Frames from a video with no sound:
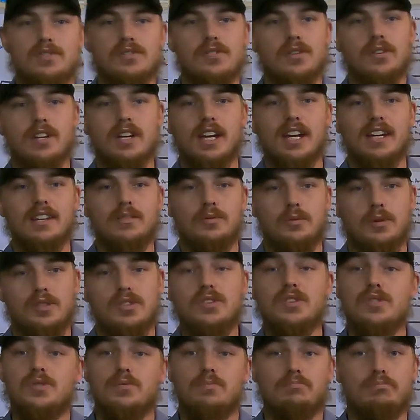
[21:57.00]
buds, okay,
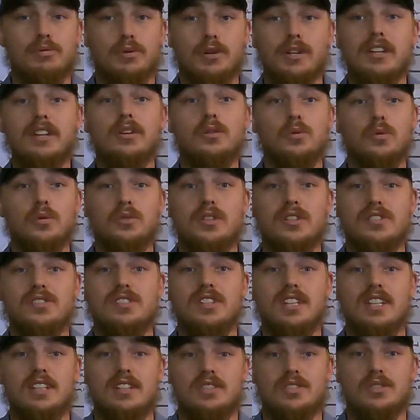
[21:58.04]
which is pretty cool to
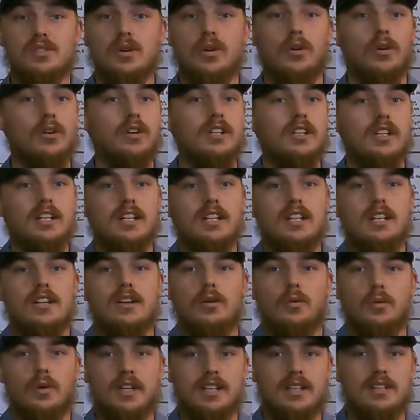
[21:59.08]
see. So
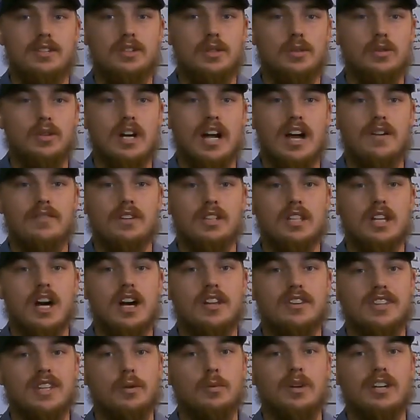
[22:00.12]
we do have a
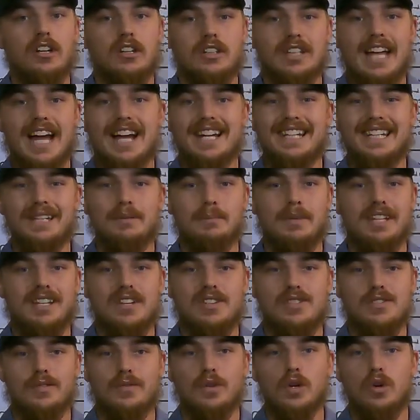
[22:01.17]
lot that we are lacking
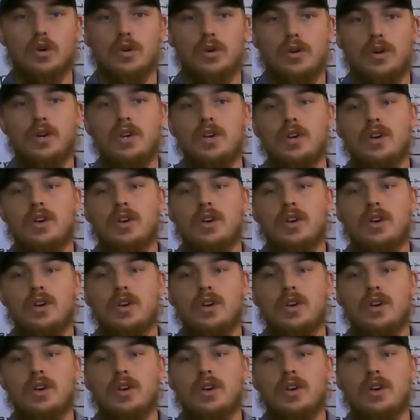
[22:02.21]
because of the